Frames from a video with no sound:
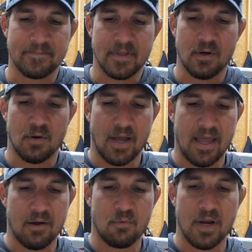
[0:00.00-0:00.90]
I
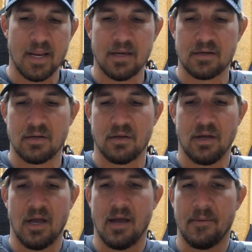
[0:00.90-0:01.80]
had it rigged
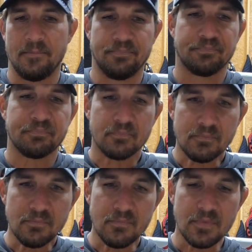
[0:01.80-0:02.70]
on
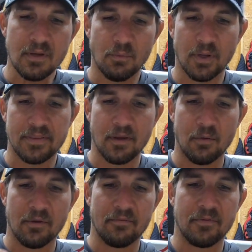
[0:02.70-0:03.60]

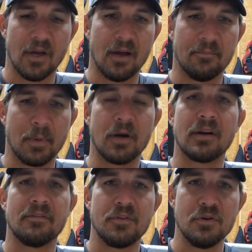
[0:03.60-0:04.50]
the
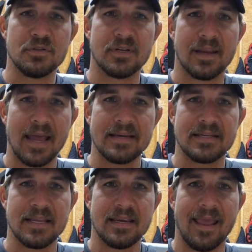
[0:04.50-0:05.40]
Berkeley Fusion
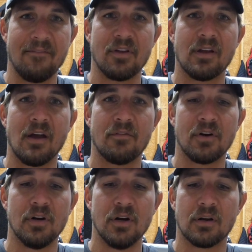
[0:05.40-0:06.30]
19 heavy
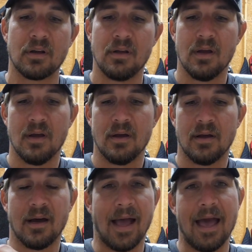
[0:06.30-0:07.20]
cover hook,
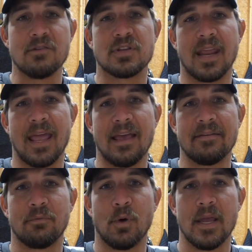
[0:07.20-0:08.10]
1.5
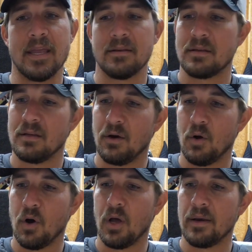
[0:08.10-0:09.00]
ounce weight
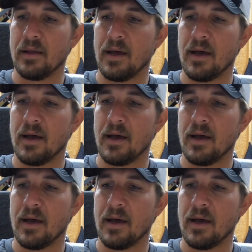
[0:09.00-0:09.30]
on